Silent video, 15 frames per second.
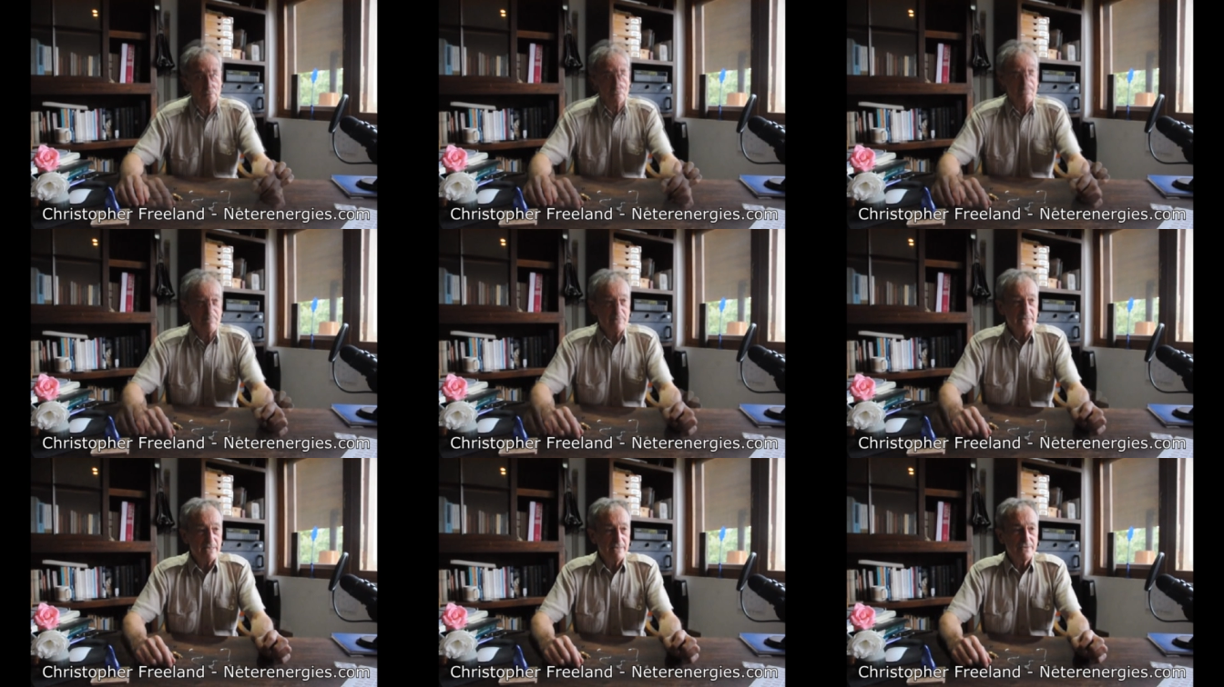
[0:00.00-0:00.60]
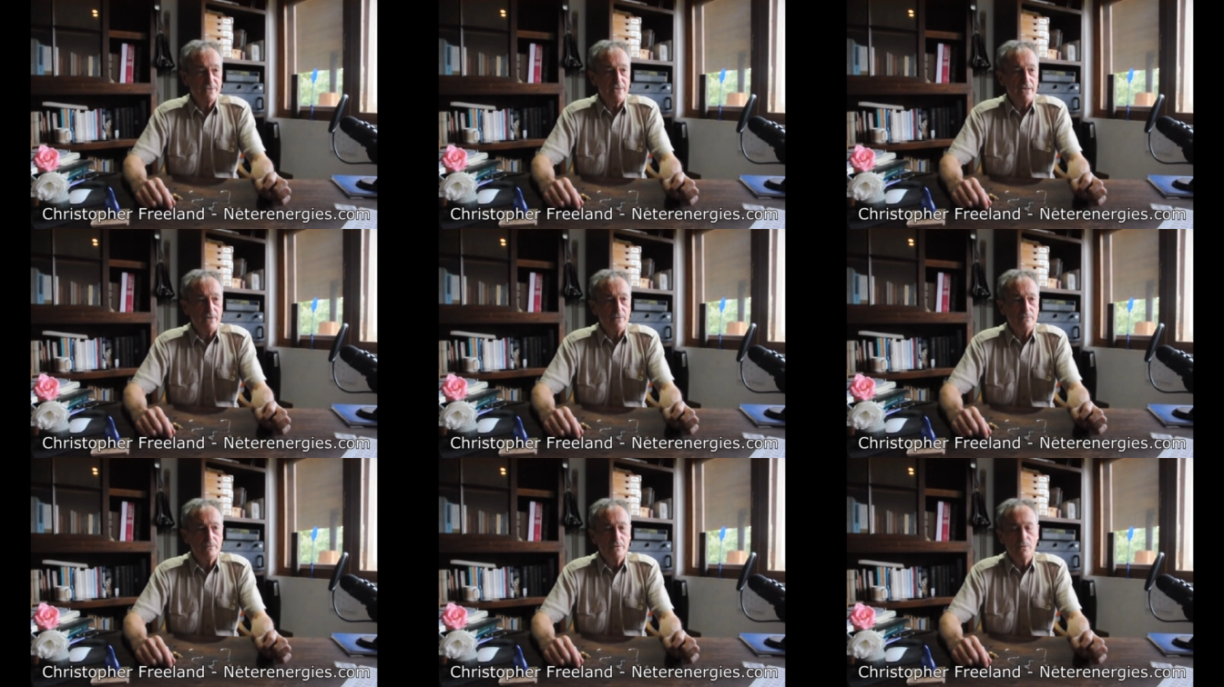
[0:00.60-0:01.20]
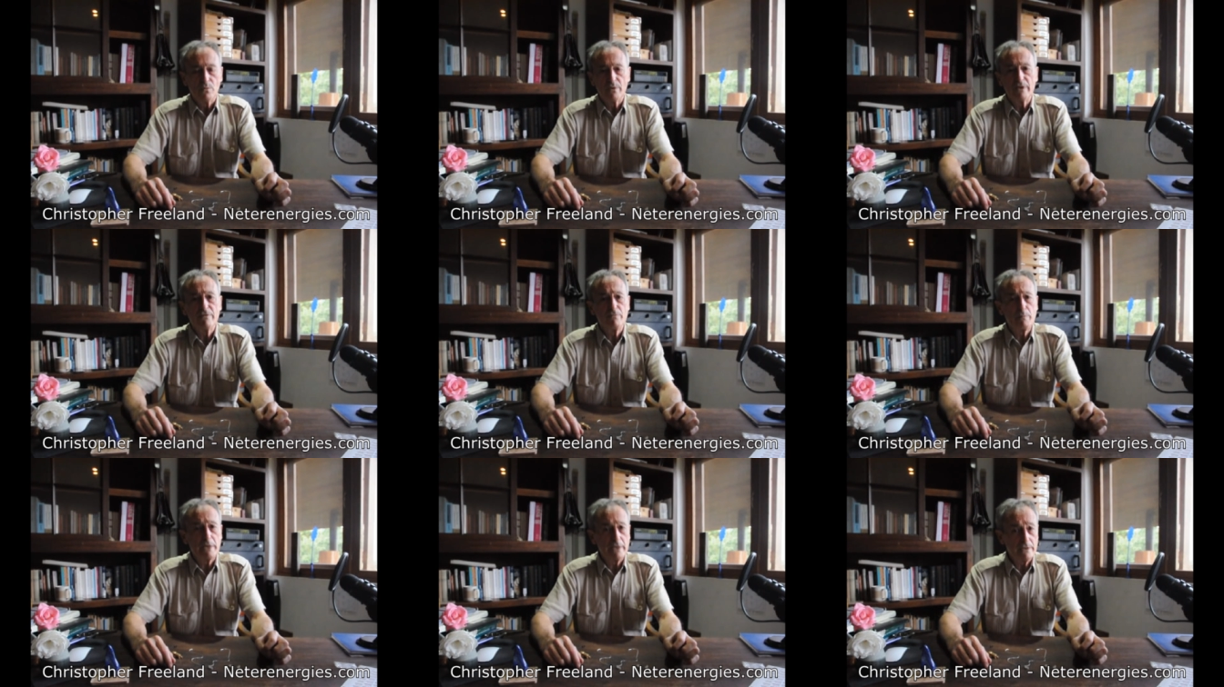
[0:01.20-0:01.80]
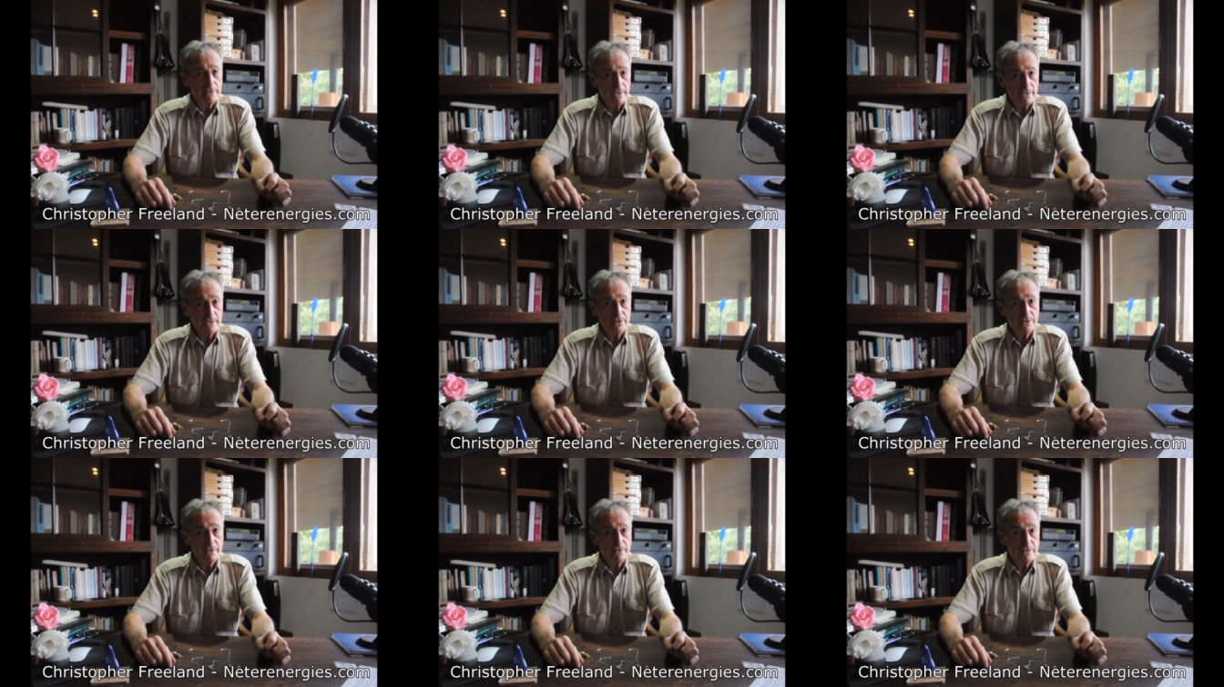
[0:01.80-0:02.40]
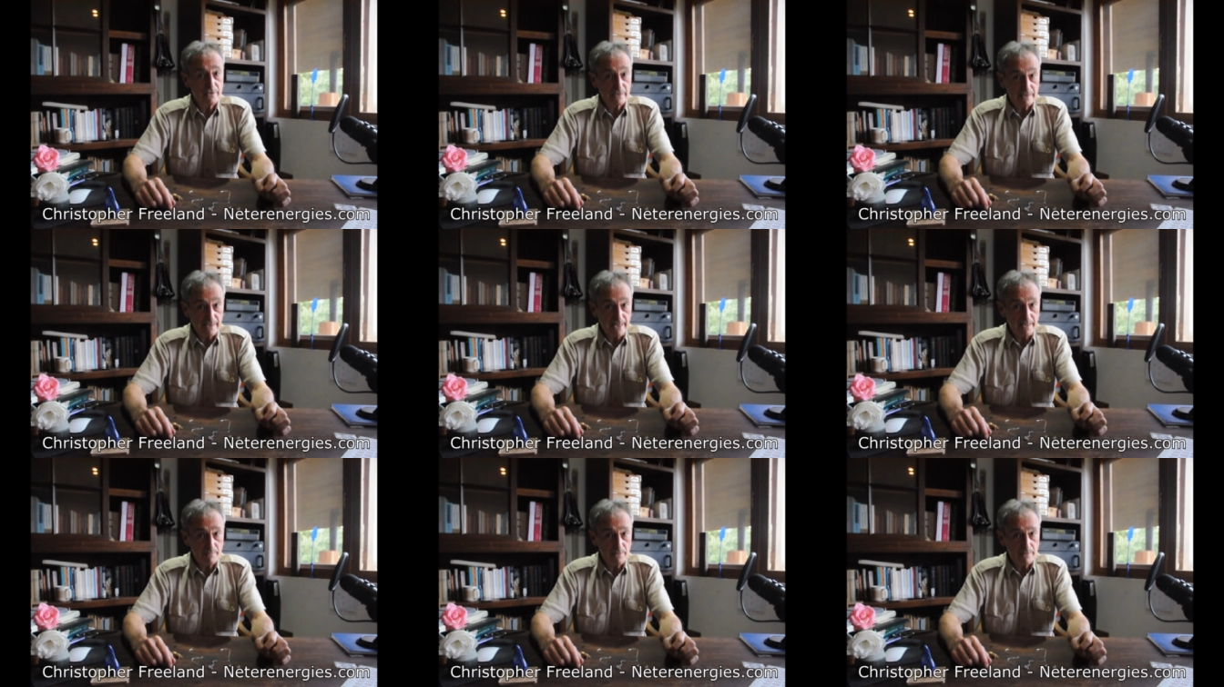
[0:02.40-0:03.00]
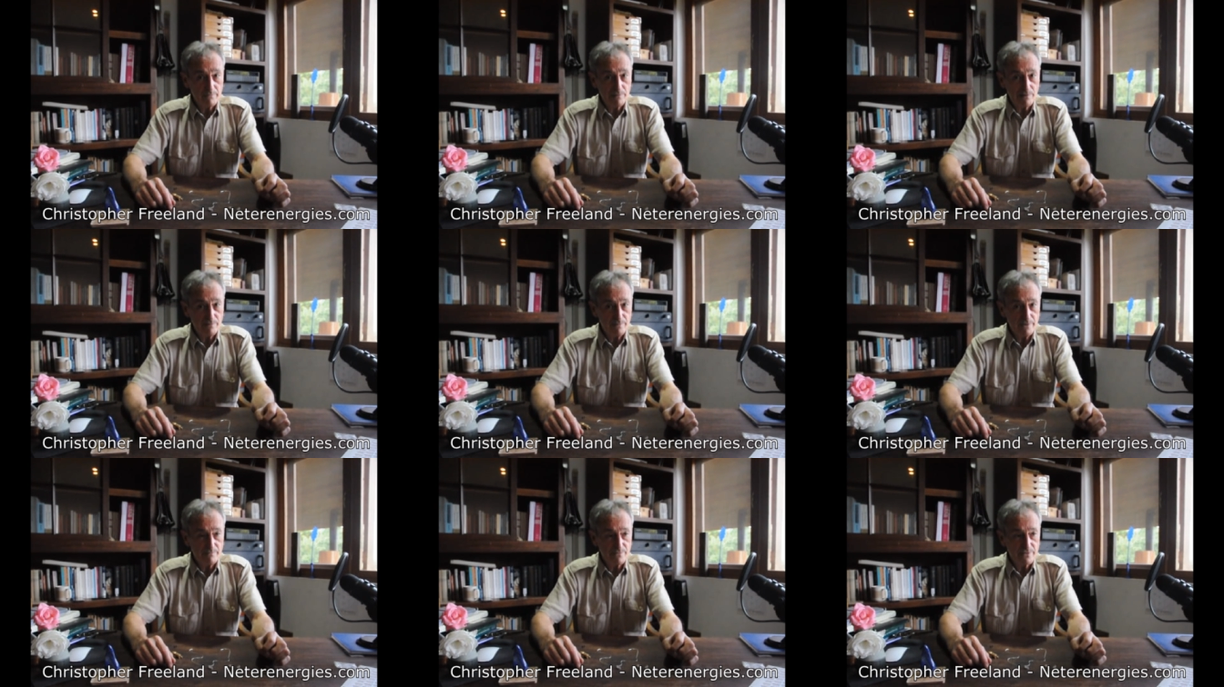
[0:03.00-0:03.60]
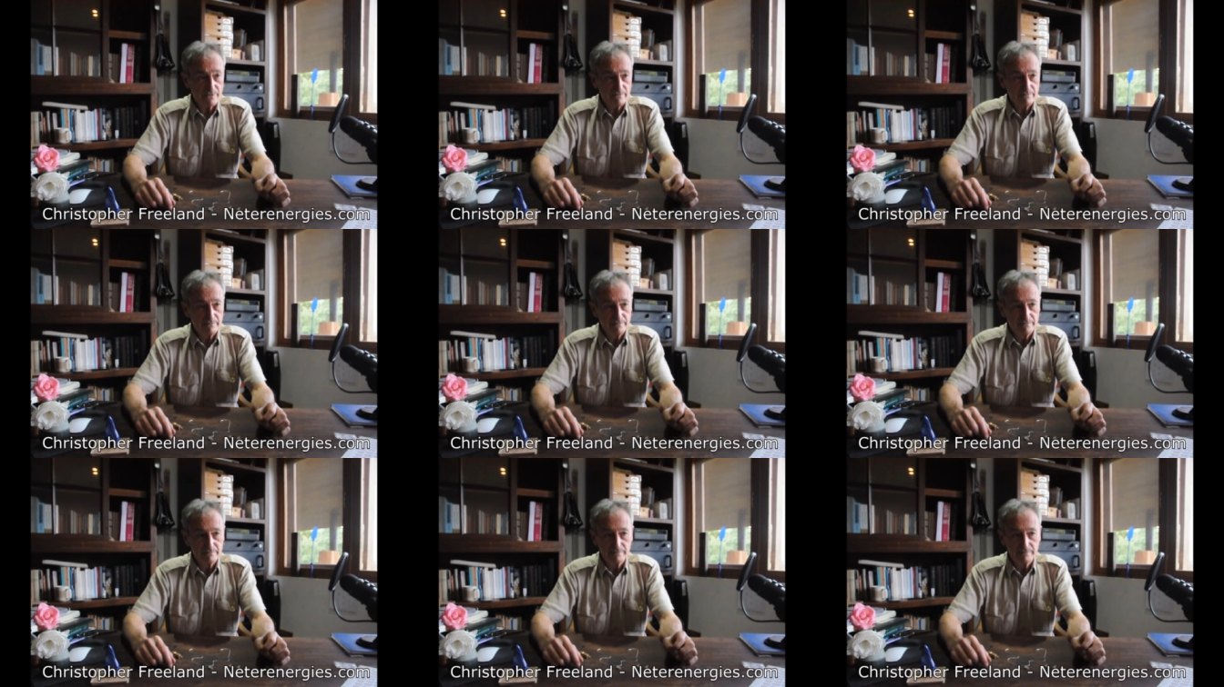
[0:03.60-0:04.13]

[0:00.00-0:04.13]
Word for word: For some years now, we have been alerted to climate problems,